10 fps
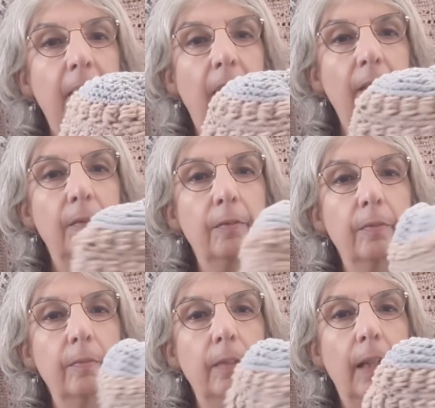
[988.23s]
kind of
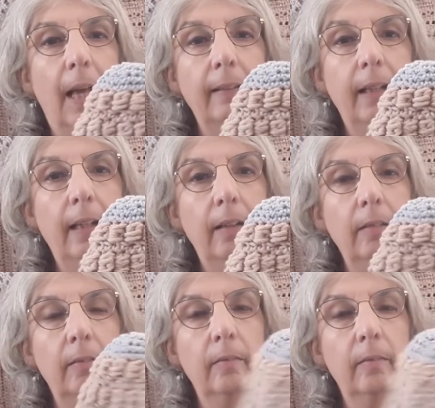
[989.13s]
latte